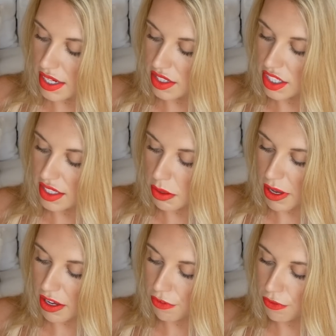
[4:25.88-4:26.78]
in dusky
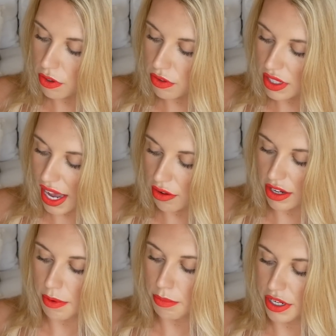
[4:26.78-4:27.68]
pink floral
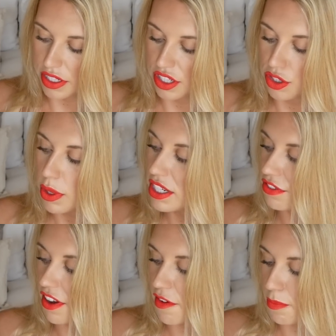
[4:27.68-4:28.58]
outline printed,
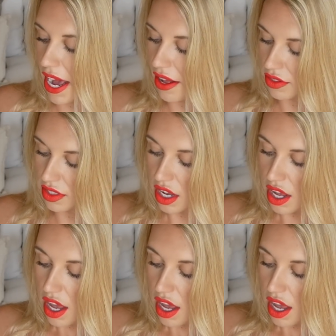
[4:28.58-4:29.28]
£25.